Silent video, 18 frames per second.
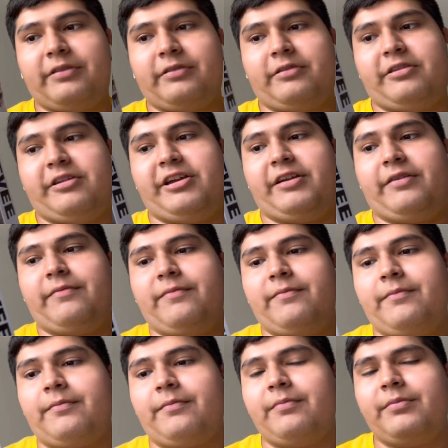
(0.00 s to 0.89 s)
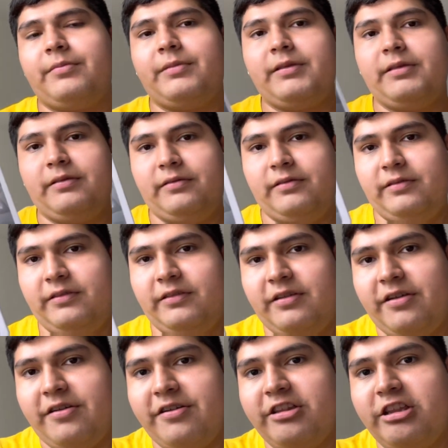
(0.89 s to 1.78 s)
Like,
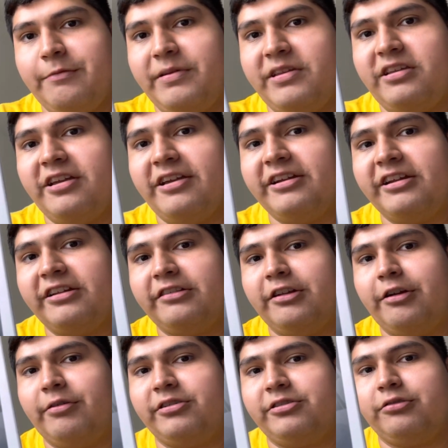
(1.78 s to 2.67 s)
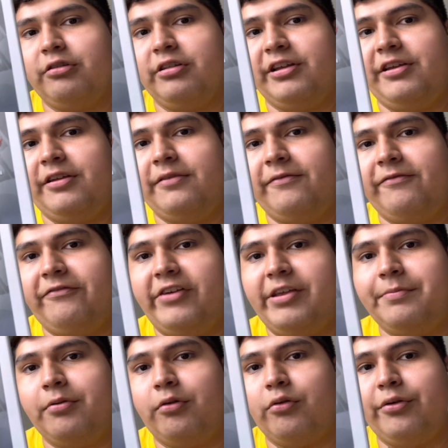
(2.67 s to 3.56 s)
in the beginning, there was only
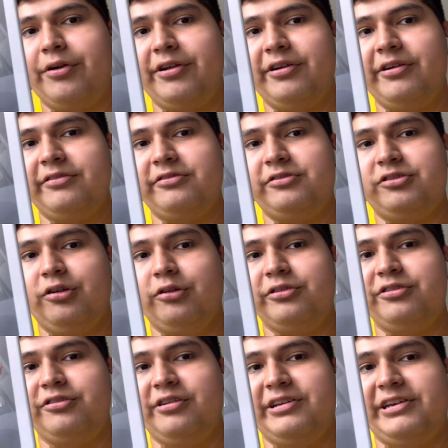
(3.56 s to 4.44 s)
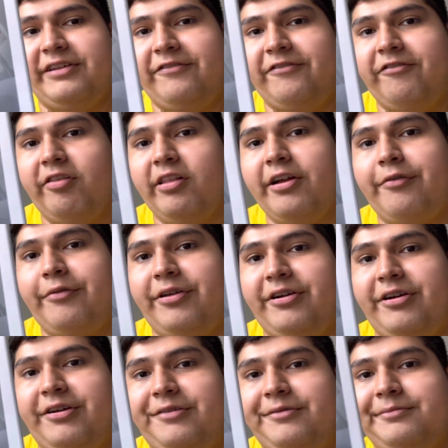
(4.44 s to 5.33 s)
Vaporeon, Jolteon, and
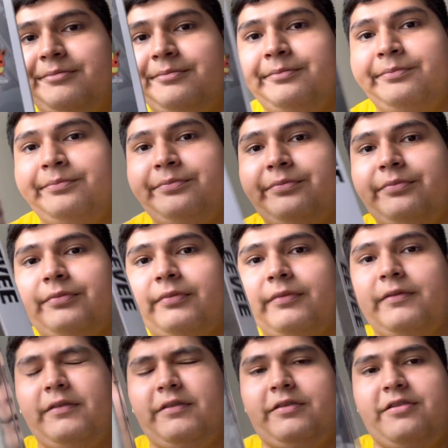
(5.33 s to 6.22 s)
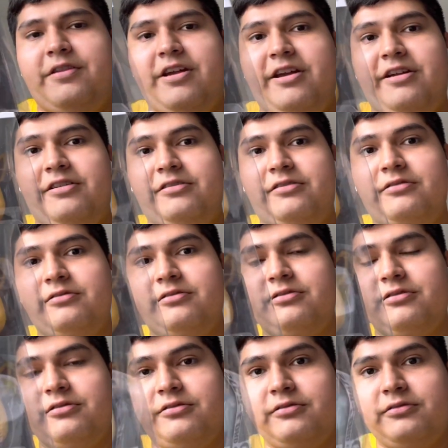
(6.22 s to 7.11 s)
Flareon. Then,
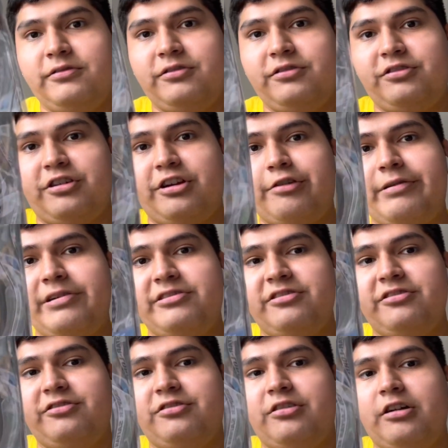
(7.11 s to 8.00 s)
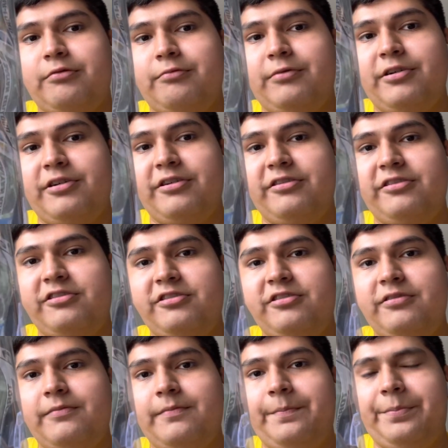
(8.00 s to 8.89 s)
generations onwards,
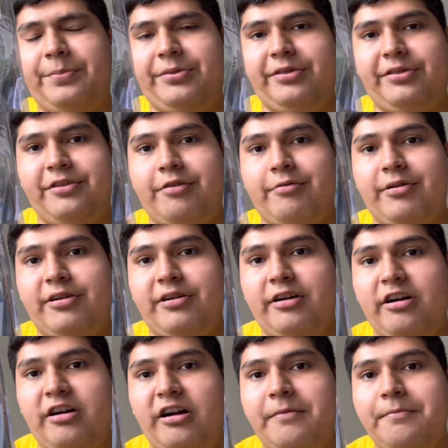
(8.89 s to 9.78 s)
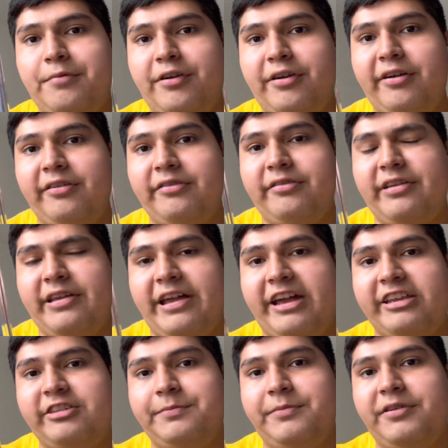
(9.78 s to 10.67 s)
there were Umbreon,
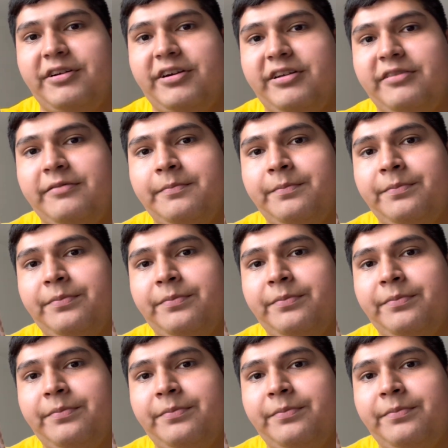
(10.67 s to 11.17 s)
Espeon,